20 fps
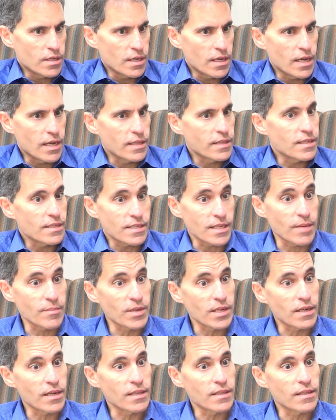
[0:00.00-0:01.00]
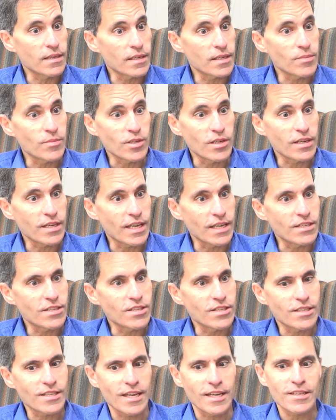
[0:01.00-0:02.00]
at the summit on the
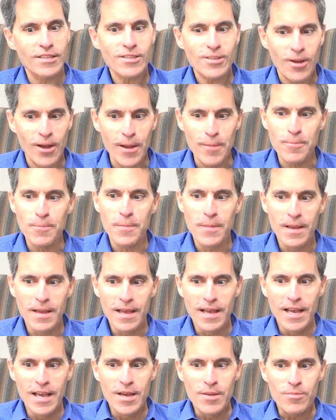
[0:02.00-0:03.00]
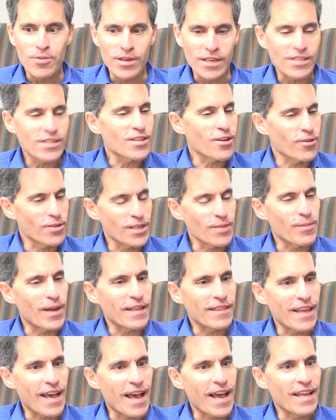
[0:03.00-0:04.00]
communication site. So I'm pretty stoked
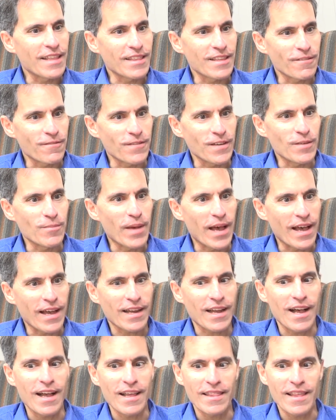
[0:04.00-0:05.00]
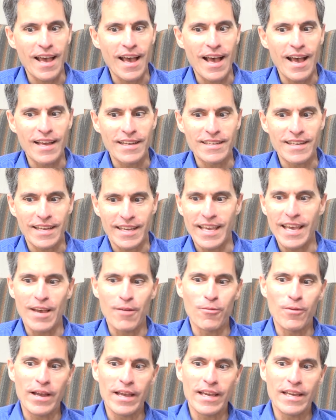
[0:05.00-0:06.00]
about that and the feedback on that, and I
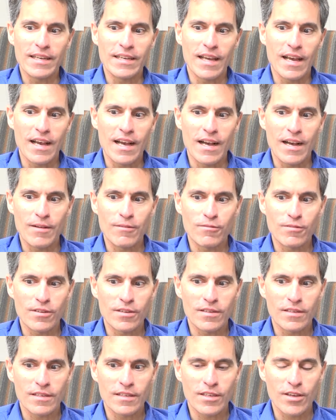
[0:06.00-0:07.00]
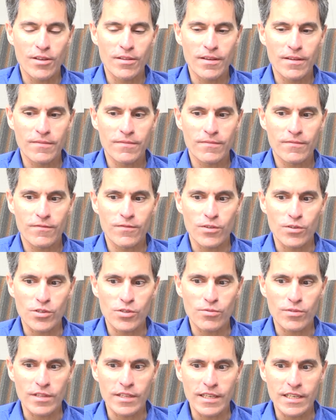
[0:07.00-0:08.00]
can't wait. The
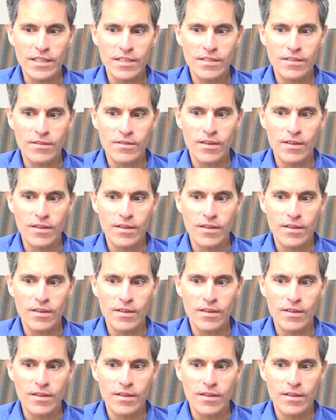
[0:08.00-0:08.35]
first release